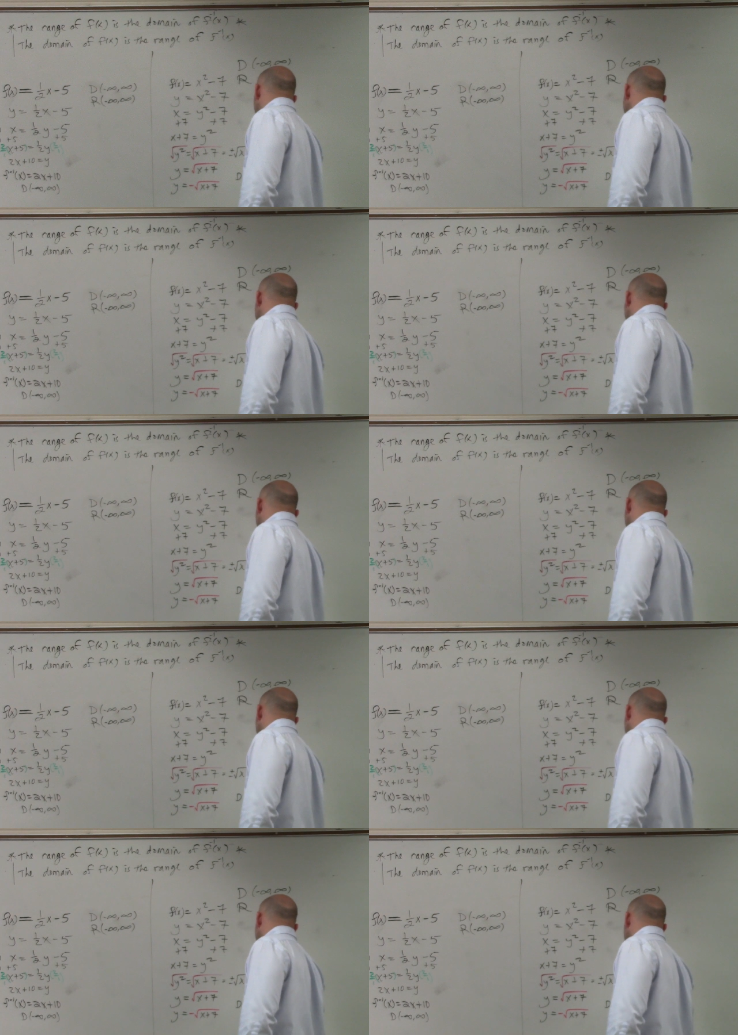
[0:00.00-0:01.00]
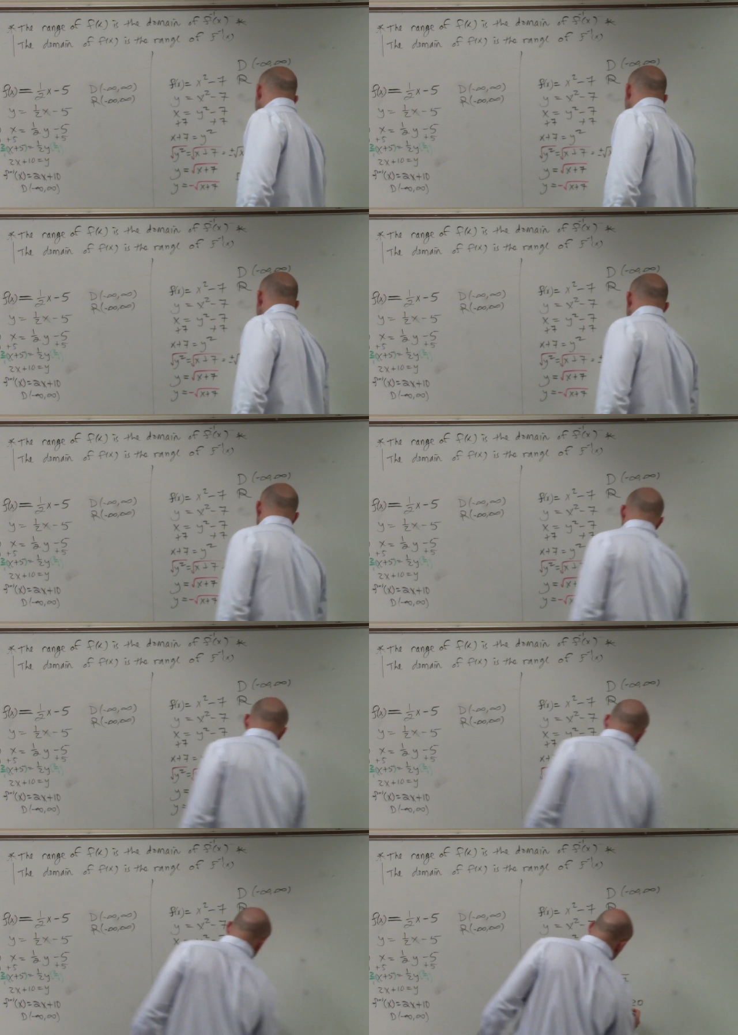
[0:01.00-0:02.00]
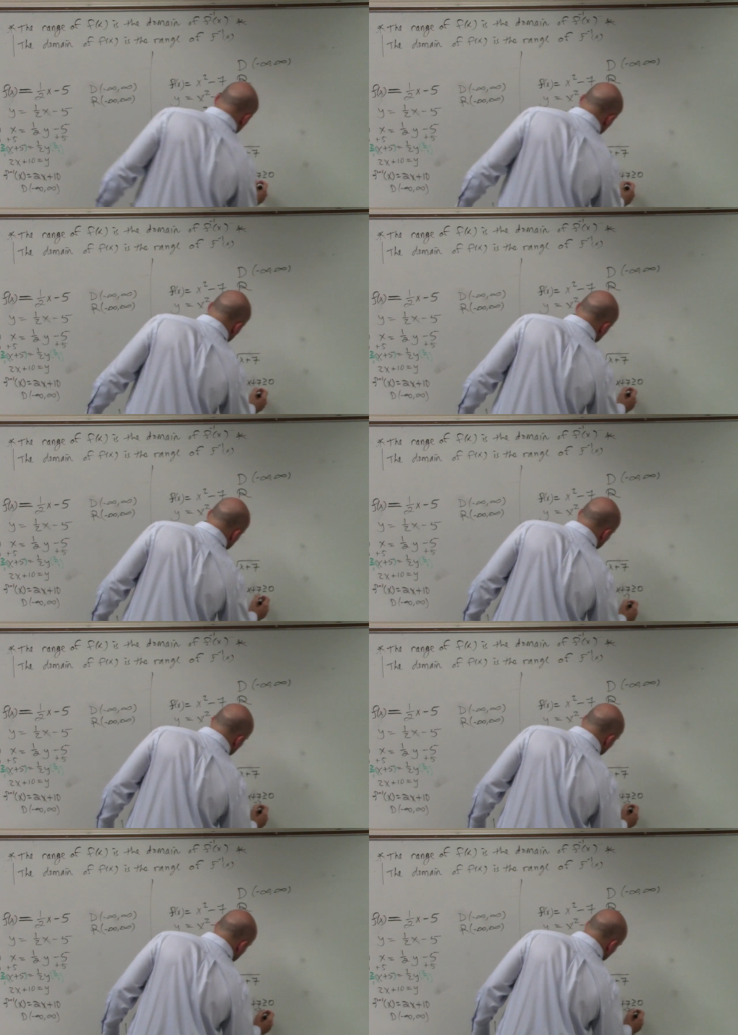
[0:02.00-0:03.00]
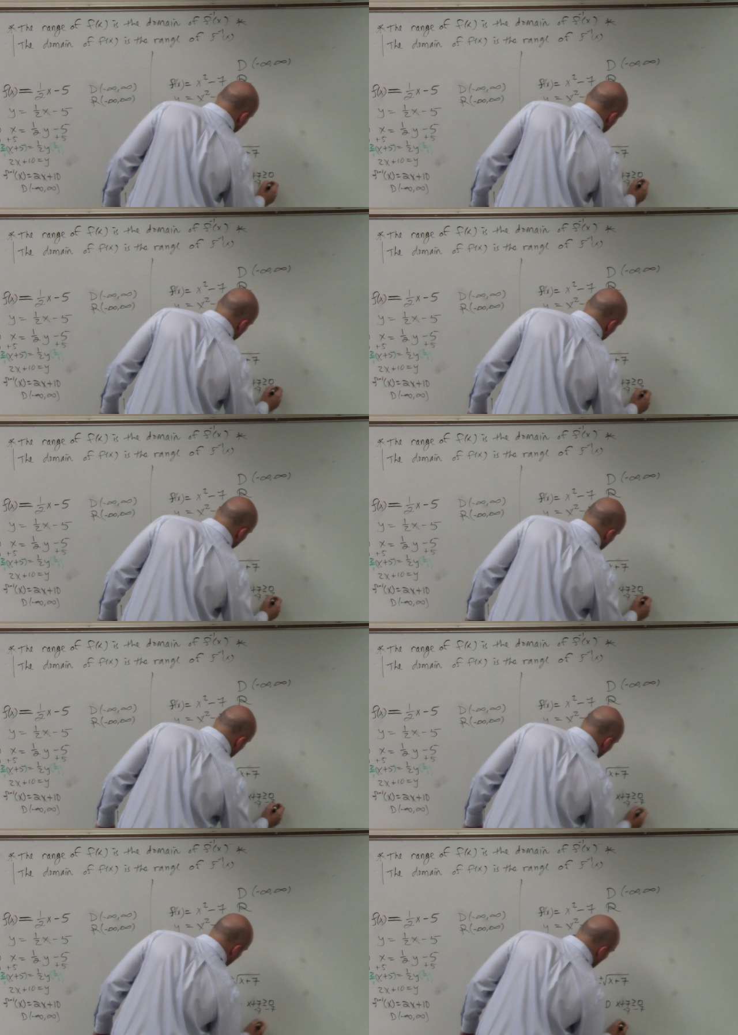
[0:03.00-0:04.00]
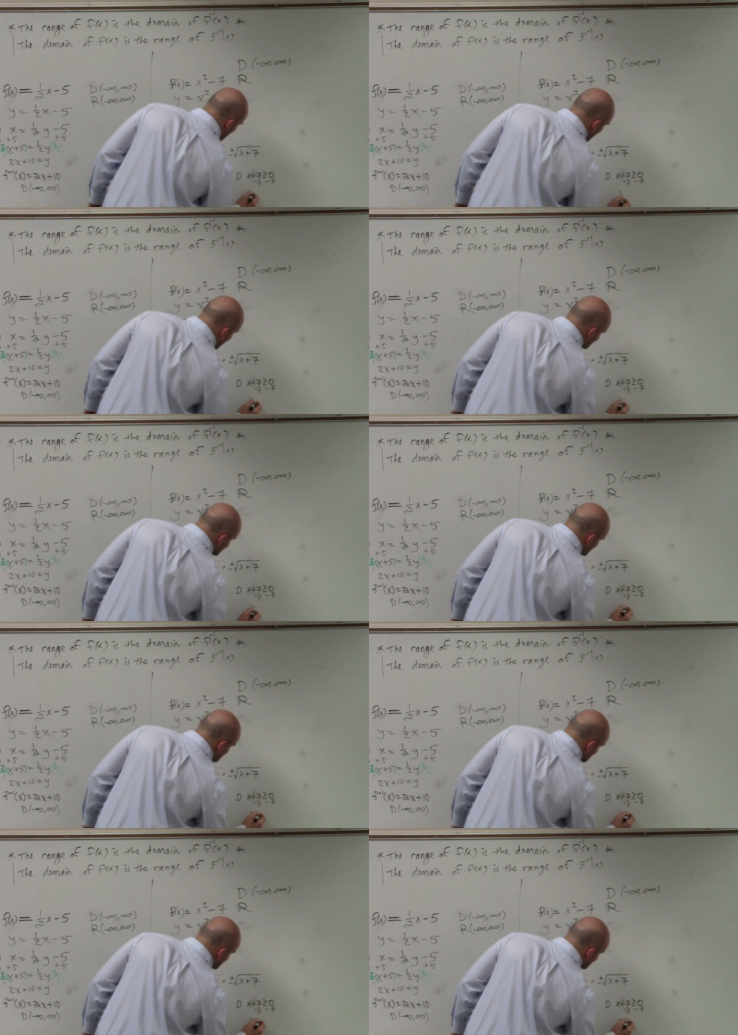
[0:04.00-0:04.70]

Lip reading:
(no speaker visible)